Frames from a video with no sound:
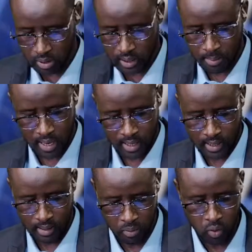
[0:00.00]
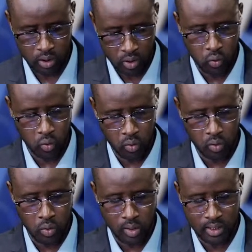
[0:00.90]
Mr. Mane here, because it's good
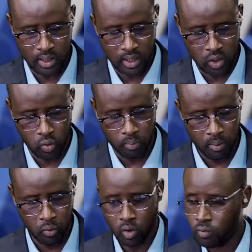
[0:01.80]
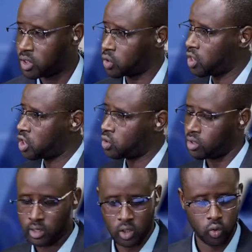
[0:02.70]
you raise the issue. People always
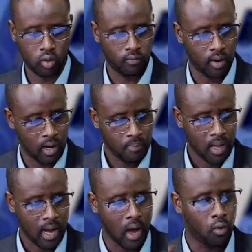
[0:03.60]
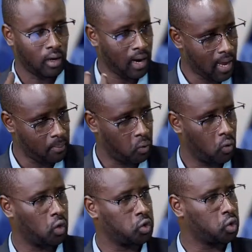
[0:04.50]
question the issue of how
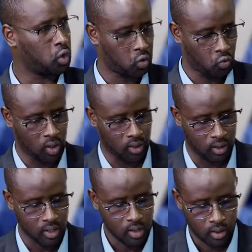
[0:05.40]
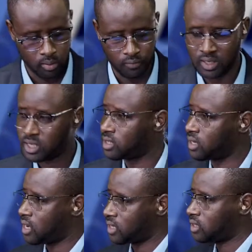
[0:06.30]
reliable or trustworthy some of these
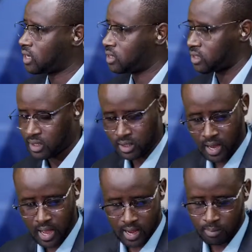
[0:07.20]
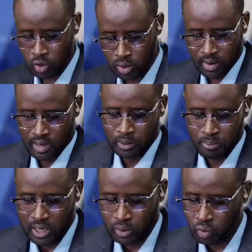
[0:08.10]
statistics are. I mean, some
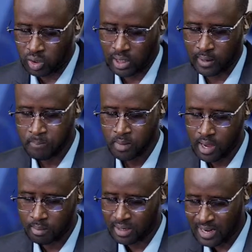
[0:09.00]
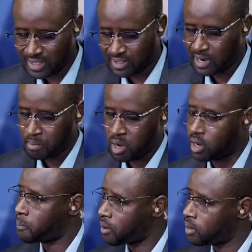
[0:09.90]
experts will say, I mean, there's that
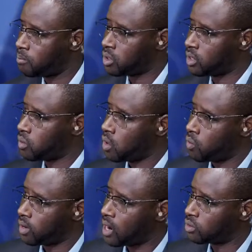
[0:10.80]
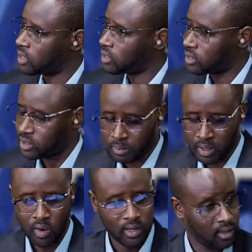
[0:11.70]
major problem with how statistics is
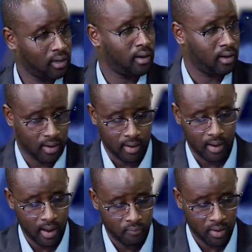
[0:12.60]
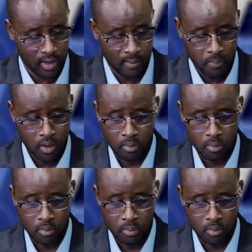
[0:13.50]
being collected in Africa.